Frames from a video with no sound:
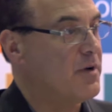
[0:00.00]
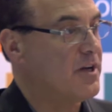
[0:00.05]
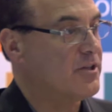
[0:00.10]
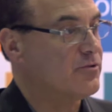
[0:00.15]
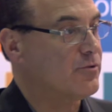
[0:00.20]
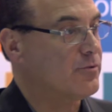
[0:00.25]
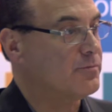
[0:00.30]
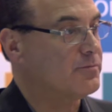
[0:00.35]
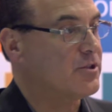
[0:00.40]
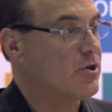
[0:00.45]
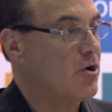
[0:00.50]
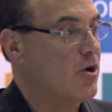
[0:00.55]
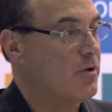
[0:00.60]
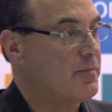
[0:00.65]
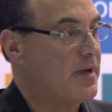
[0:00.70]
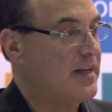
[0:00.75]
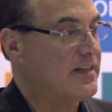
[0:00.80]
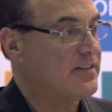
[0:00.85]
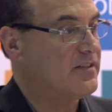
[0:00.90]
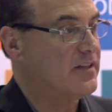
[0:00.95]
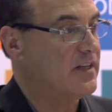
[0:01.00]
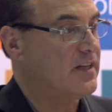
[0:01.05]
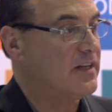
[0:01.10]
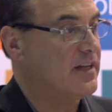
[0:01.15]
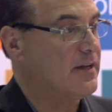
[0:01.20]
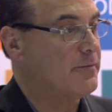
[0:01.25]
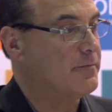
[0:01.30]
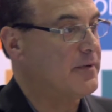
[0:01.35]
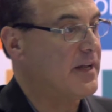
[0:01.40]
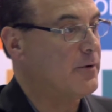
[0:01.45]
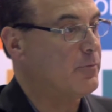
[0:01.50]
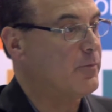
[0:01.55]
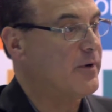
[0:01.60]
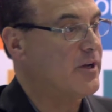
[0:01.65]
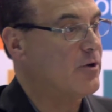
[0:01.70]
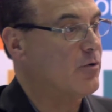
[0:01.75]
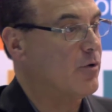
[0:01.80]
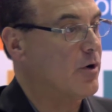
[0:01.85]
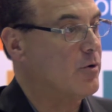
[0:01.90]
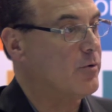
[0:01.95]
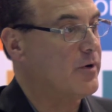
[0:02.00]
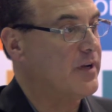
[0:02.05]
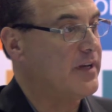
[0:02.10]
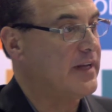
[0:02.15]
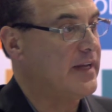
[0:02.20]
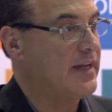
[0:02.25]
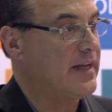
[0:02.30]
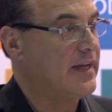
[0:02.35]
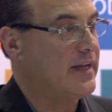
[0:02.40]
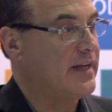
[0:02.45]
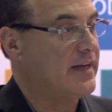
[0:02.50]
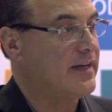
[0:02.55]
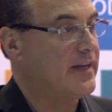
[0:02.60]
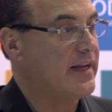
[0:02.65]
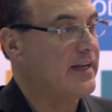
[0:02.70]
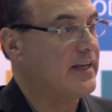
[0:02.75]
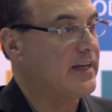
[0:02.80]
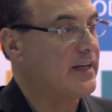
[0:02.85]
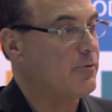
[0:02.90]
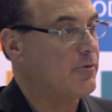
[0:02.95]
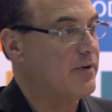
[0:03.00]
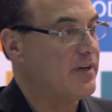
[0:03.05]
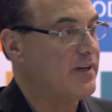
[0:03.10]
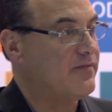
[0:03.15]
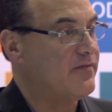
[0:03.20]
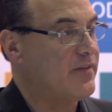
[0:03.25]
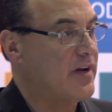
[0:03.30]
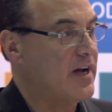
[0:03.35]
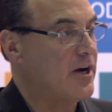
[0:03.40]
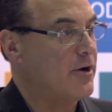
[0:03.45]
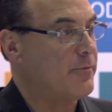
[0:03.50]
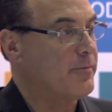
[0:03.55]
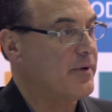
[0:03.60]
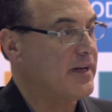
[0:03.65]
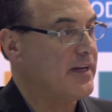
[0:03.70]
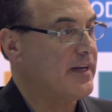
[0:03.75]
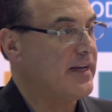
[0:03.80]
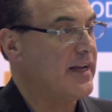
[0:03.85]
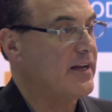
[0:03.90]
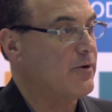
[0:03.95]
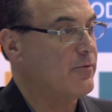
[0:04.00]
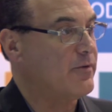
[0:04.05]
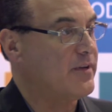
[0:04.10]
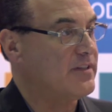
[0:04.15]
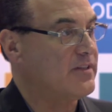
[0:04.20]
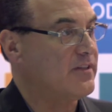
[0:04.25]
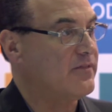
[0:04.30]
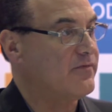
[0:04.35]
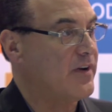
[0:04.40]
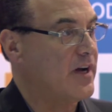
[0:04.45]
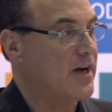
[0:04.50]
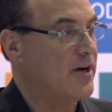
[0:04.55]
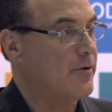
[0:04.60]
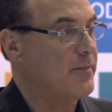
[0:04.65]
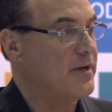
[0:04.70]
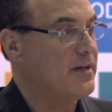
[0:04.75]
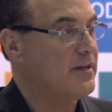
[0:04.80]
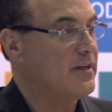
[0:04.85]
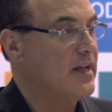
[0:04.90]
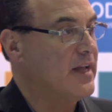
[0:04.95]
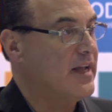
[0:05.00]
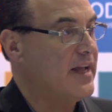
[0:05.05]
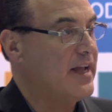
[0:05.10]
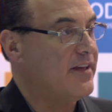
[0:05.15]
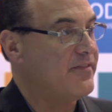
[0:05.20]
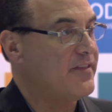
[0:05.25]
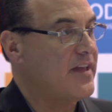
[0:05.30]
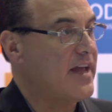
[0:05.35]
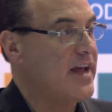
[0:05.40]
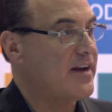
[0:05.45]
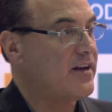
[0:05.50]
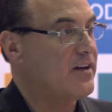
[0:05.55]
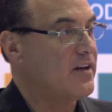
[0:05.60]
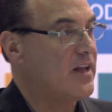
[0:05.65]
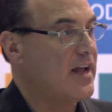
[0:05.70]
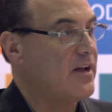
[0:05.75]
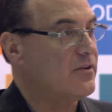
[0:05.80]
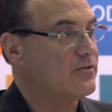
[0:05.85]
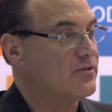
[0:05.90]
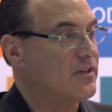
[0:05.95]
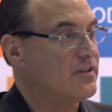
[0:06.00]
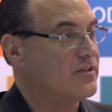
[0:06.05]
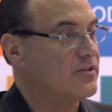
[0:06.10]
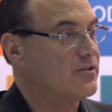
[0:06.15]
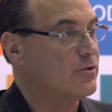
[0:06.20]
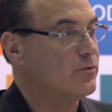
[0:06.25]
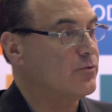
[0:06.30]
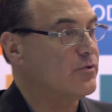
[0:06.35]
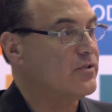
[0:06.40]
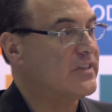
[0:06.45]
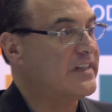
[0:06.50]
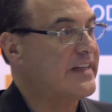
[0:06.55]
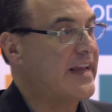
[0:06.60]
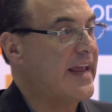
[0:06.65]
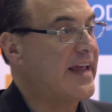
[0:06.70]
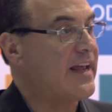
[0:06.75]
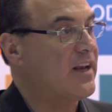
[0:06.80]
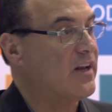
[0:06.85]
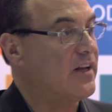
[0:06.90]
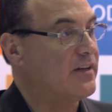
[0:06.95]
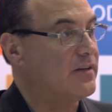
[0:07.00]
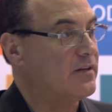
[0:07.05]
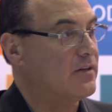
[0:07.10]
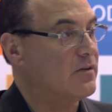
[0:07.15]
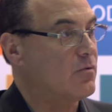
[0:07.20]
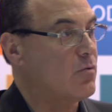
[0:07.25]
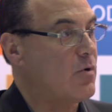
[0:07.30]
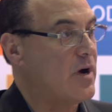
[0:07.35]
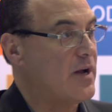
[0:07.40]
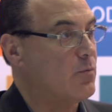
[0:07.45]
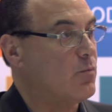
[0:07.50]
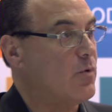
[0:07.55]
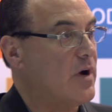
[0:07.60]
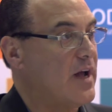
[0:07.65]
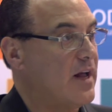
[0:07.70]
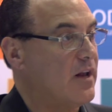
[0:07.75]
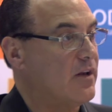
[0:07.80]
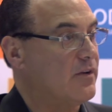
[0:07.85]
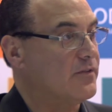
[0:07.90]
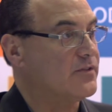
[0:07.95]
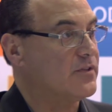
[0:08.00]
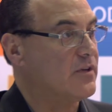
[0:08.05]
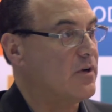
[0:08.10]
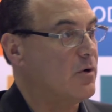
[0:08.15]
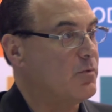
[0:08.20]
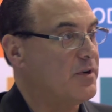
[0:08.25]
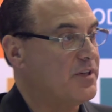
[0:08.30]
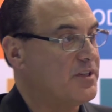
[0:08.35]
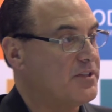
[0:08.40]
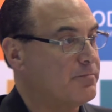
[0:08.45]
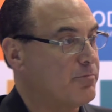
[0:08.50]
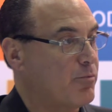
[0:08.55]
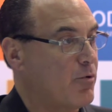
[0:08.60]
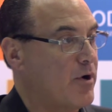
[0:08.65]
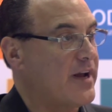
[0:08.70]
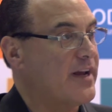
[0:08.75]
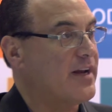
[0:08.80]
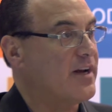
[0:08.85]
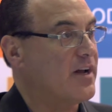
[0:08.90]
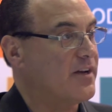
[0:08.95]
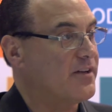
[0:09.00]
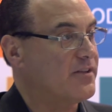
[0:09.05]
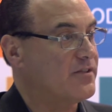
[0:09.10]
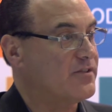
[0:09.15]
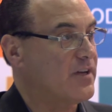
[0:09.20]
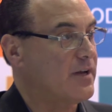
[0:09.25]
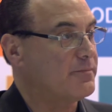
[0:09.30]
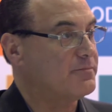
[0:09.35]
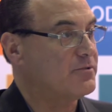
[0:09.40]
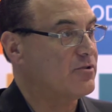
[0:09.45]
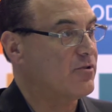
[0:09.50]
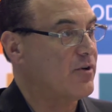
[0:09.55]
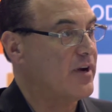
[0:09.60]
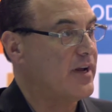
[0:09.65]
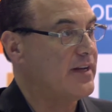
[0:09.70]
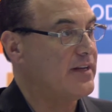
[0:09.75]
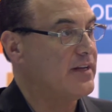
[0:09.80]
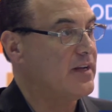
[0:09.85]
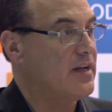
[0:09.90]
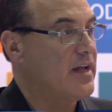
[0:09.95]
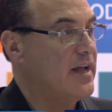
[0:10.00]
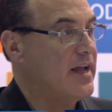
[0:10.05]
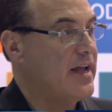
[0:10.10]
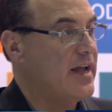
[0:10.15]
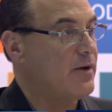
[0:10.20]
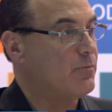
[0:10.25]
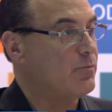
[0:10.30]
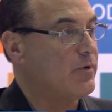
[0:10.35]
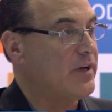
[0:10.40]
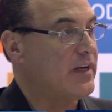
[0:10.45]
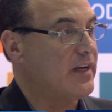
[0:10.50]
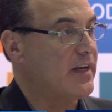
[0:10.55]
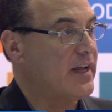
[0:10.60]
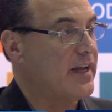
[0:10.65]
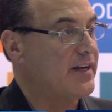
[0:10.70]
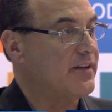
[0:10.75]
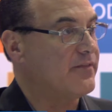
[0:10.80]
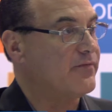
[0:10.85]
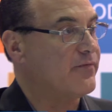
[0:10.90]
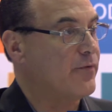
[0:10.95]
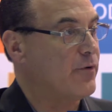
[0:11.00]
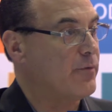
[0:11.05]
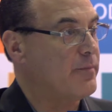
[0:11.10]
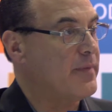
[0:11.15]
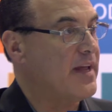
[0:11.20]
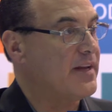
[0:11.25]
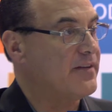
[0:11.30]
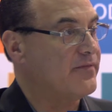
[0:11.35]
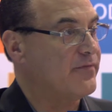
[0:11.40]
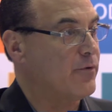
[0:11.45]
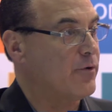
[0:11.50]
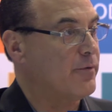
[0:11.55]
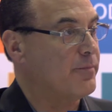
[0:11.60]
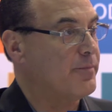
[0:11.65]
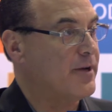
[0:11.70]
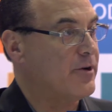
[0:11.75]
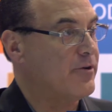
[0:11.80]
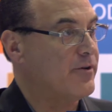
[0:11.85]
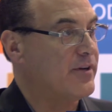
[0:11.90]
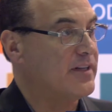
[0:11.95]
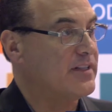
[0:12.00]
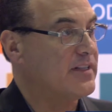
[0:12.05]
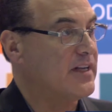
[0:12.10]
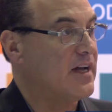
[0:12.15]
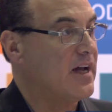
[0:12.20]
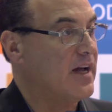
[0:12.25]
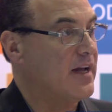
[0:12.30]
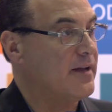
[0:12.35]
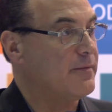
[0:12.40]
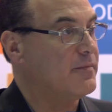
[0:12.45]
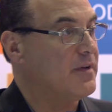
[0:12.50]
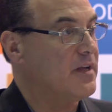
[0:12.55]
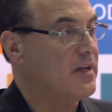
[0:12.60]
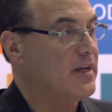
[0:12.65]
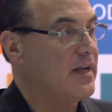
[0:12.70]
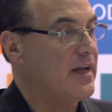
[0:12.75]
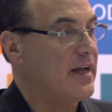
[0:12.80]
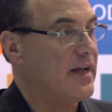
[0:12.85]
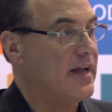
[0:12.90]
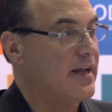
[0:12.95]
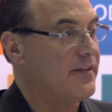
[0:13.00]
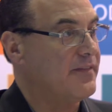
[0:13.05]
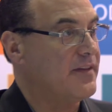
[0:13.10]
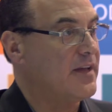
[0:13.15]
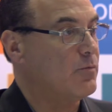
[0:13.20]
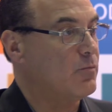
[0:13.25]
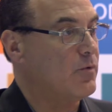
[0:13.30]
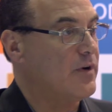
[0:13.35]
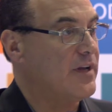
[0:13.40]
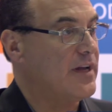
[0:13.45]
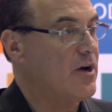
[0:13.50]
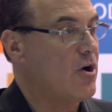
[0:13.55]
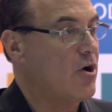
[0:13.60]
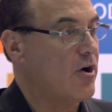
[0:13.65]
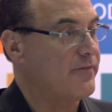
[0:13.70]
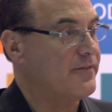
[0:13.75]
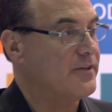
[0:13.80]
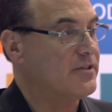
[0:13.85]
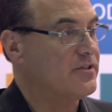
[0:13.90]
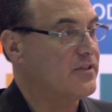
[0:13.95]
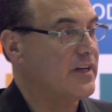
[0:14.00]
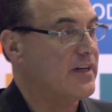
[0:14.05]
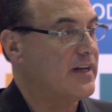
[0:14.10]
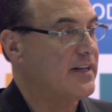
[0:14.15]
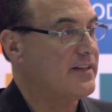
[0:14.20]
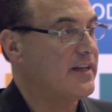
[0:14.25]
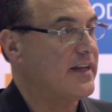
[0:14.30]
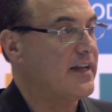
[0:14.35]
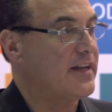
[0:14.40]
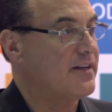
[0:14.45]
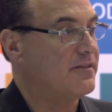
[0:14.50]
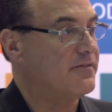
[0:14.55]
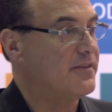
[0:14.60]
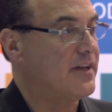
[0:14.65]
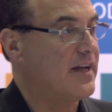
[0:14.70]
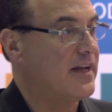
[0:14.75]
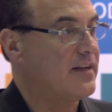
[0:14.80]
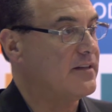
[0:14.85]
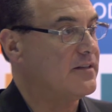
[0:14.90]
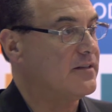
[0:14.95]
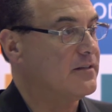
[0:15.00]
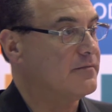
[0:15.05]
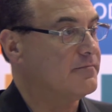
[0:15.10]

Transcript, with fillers: mushrooms called mycelium and we grow it in a liquid environment, an aqueous environment, and that allows us to scale it quite well. So we spray it on a substrate and we let it ferment for a period of time, and then we harvest it at the end of that.